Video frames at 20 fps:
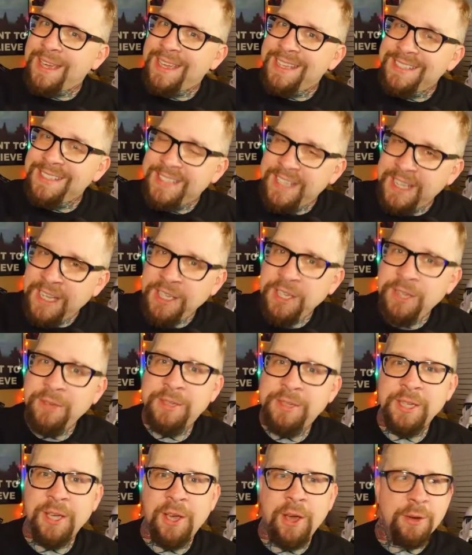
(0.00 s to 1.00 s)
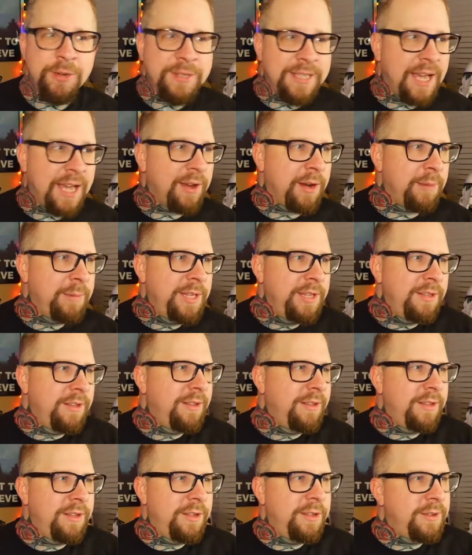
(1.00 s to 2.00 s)
continue to go down. I mean,
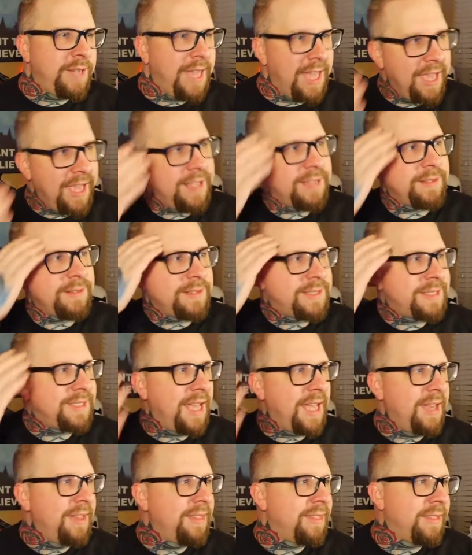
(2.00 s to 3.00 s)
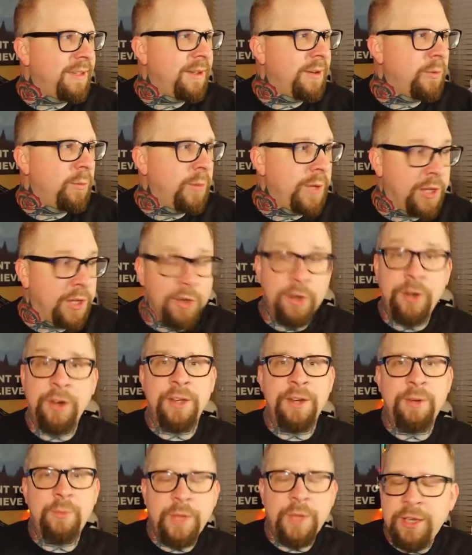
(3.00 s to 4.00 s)
you can't say we
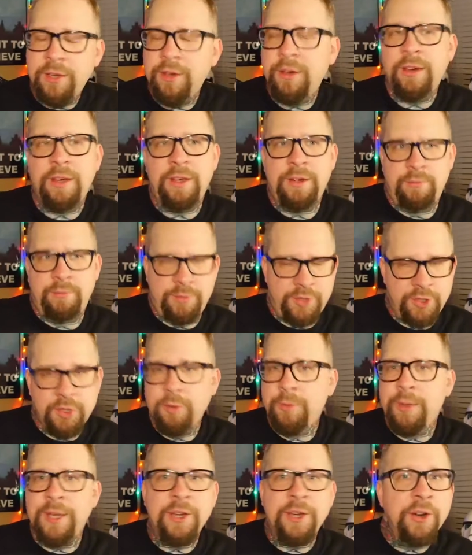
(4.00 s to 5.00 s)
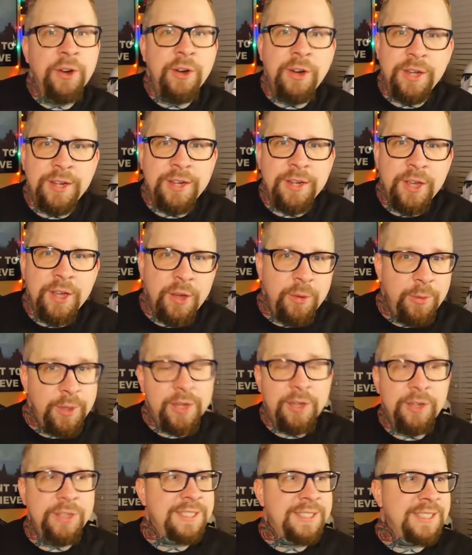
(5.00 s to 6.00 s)
could. Sure, we could. We
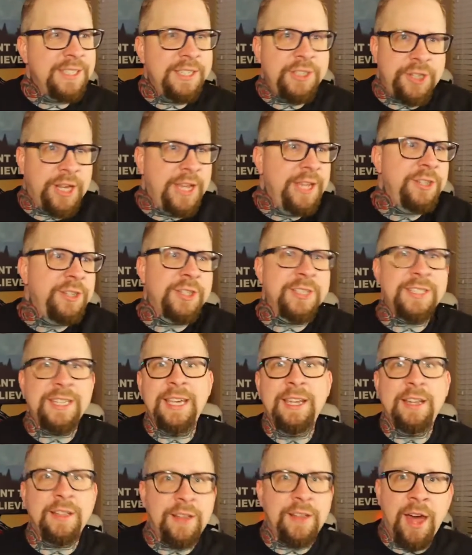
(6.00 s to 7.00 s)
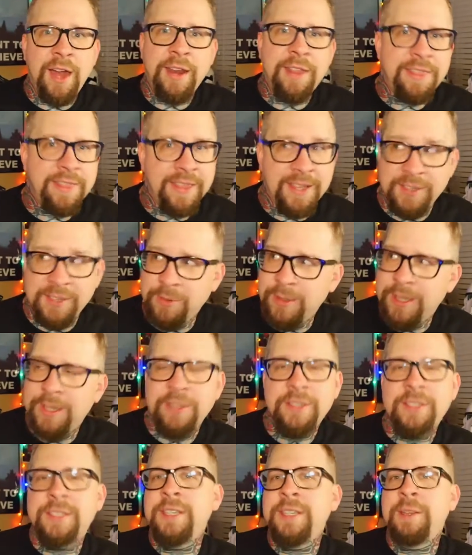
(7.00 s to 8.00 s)
could see changes in a lot of things. We
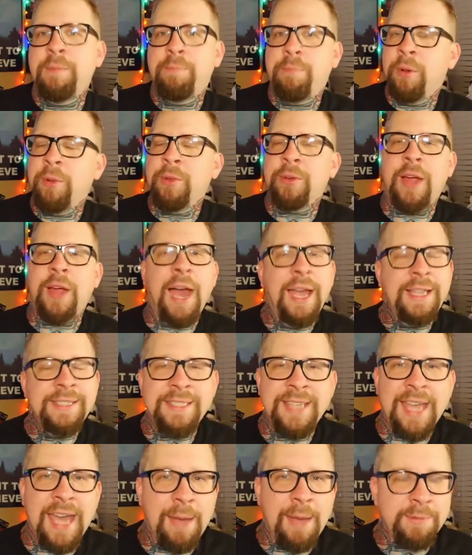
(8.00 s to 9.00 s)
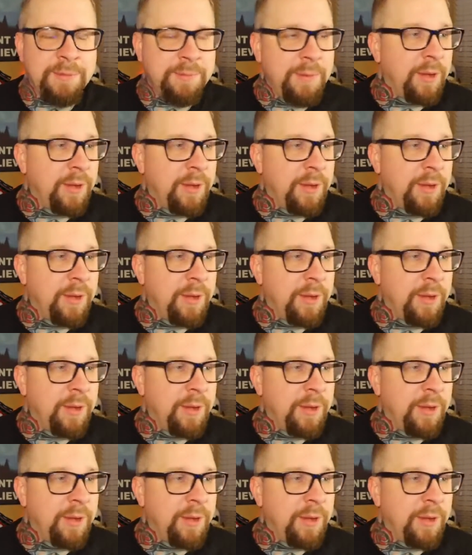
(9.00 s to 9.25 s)
could see the polar ice caps